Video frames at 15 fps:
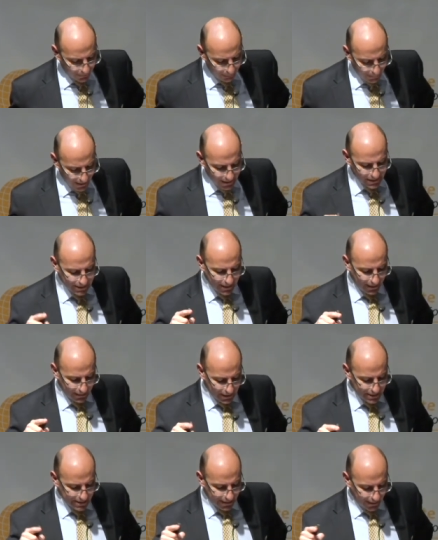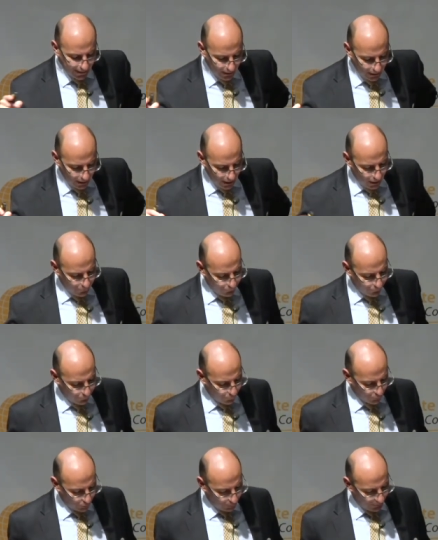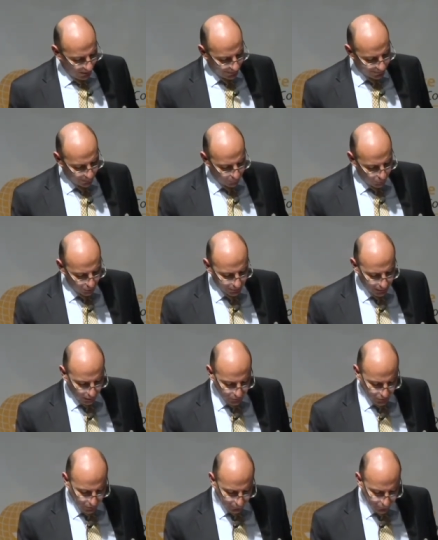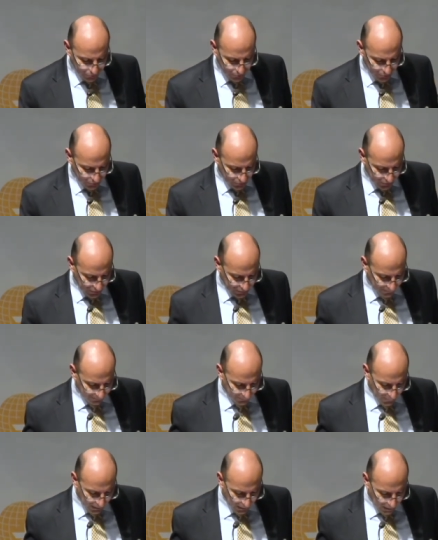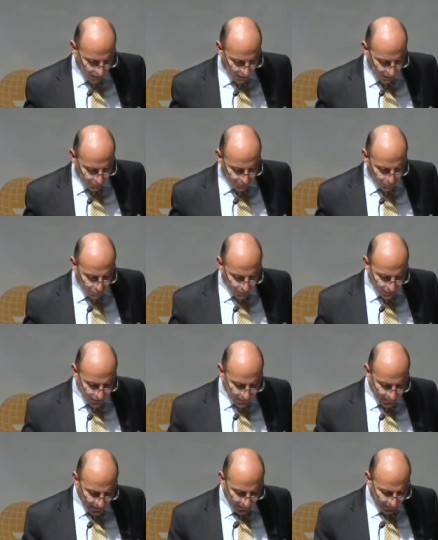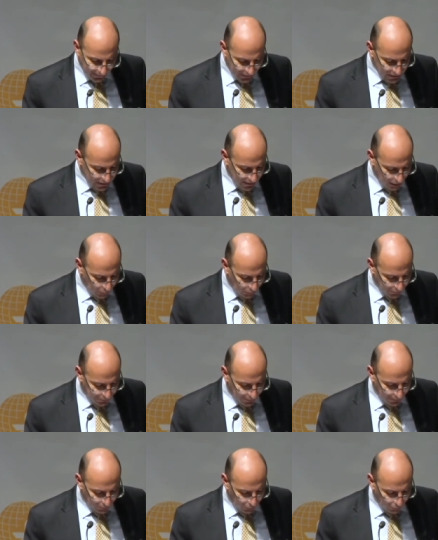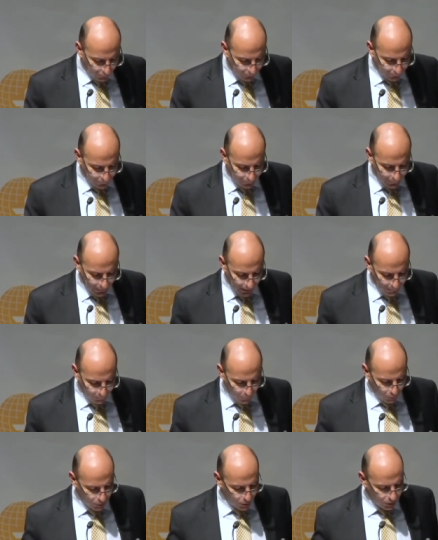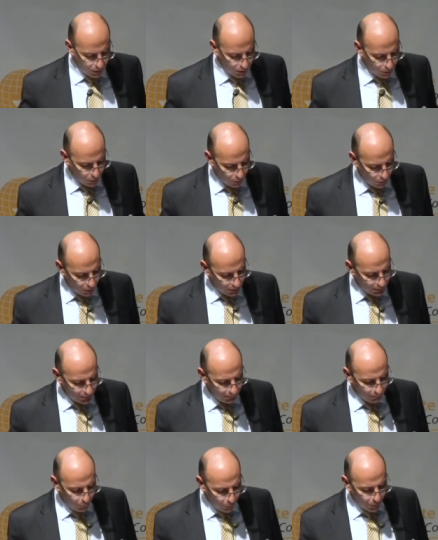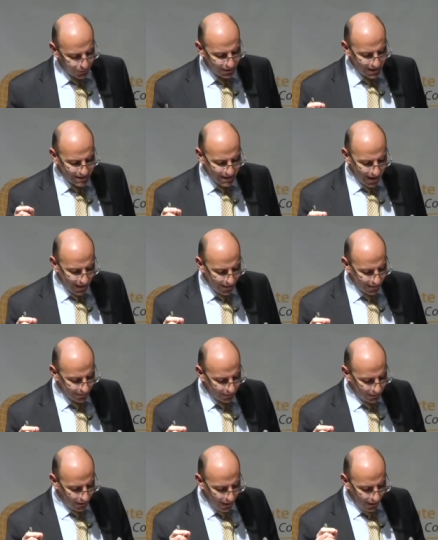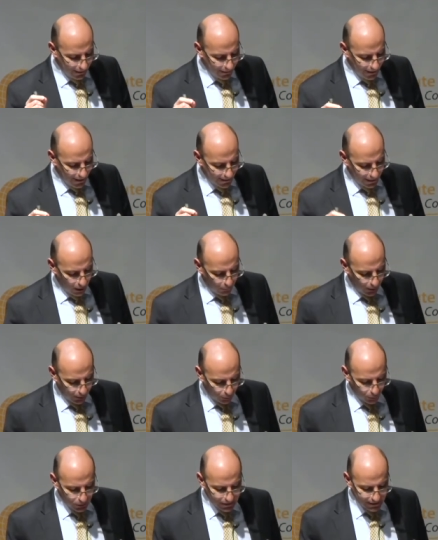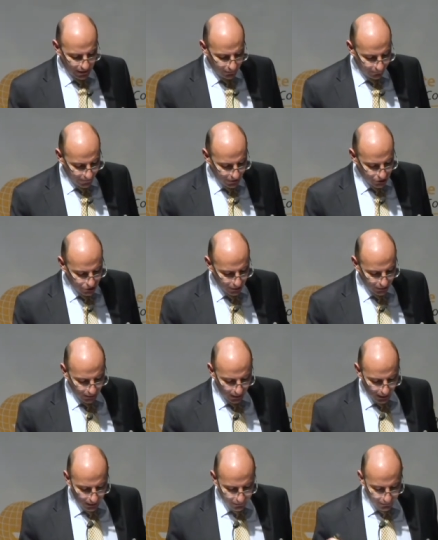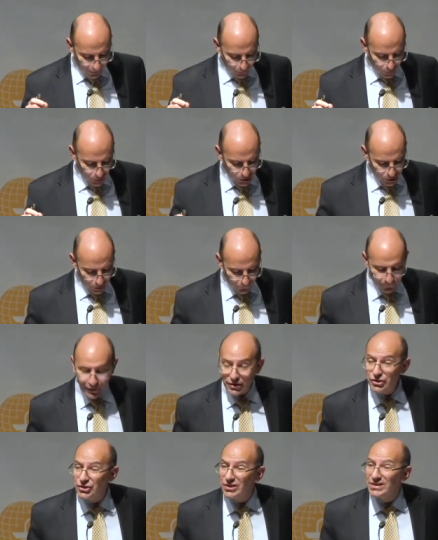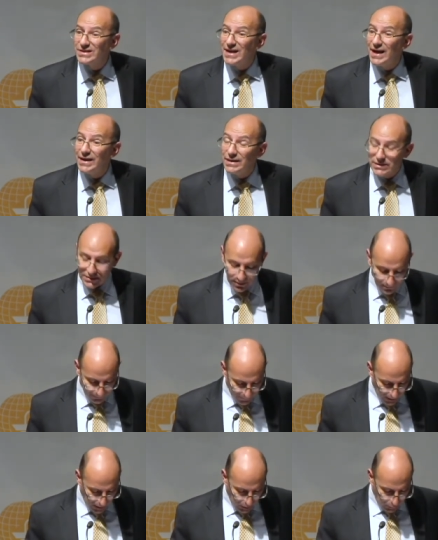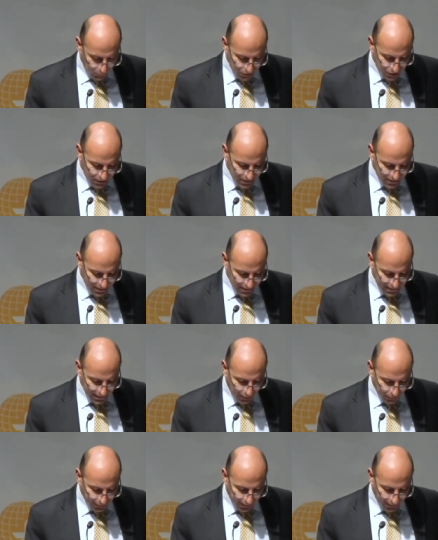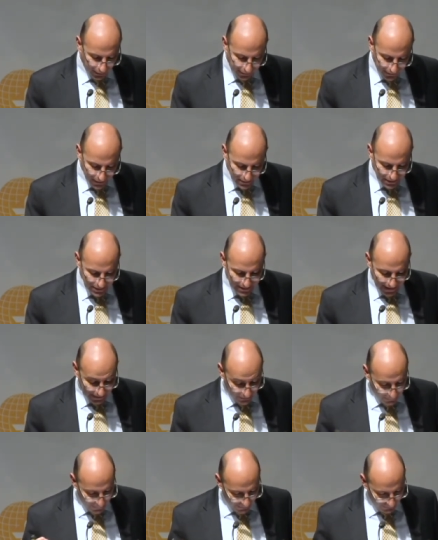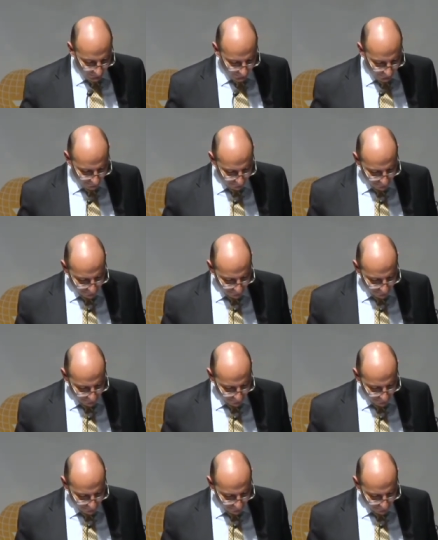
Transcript: the Palestine Israel Forum at the World Council of Churches. Dr. Smith is the author of a book called More Desired Than Our Own Salvation The Roots of Christian Zionism, which is his doctoral thesis at Baylor.